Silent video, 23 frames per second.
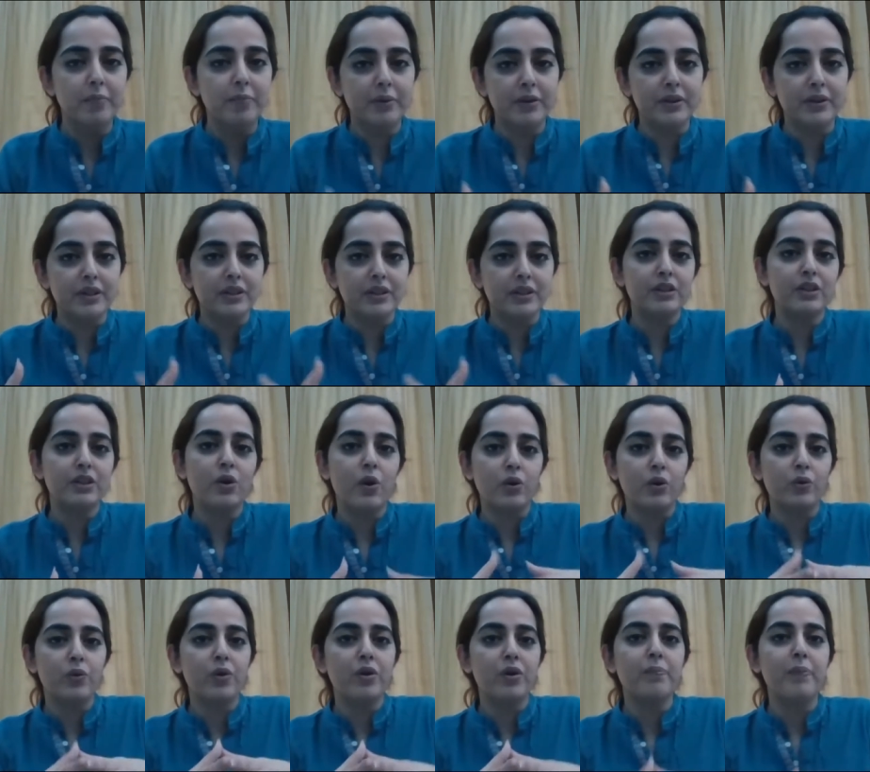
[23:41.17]
But this is an
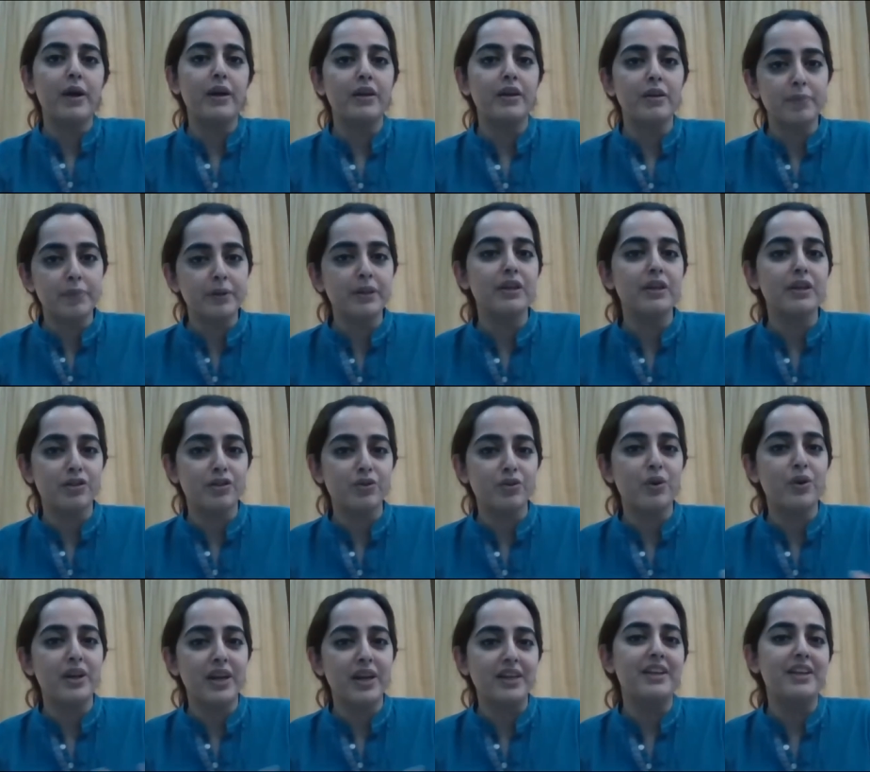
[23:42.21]
ongoing pandemic that is
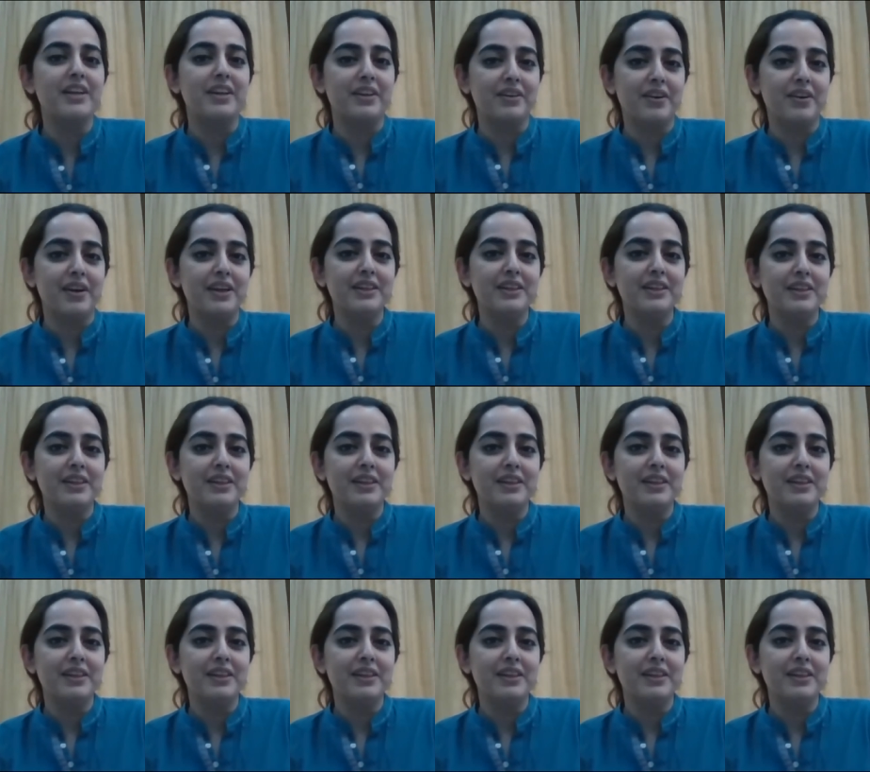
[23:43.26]
not ending, right?